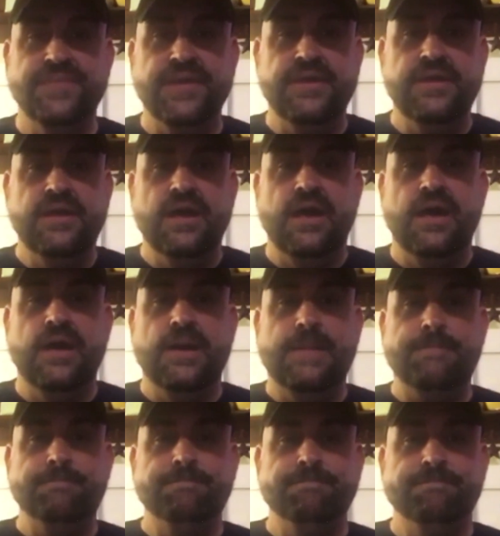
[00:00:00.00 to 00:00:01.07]

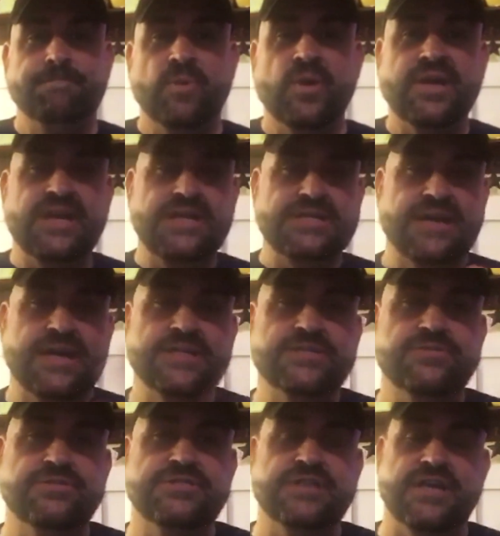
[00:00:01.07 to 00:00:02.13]
What kind of doctor is
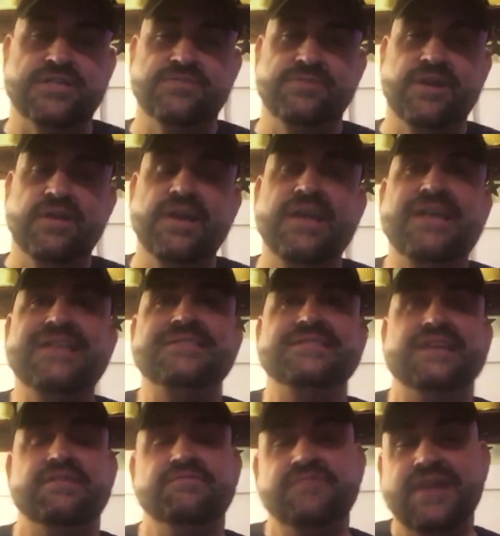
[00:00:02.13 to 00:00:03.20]
Dr. Barry? He's a
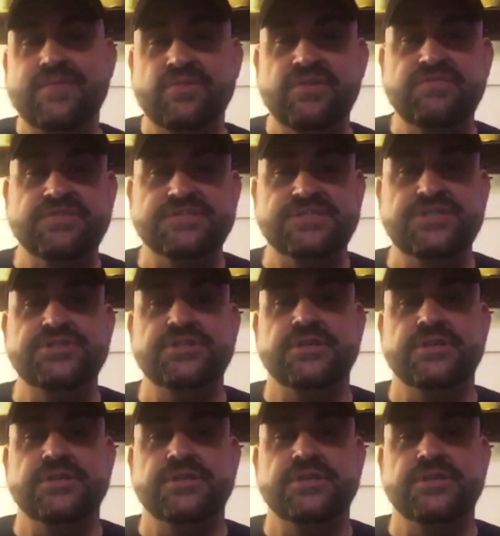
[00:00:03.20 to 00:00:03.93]
family physician.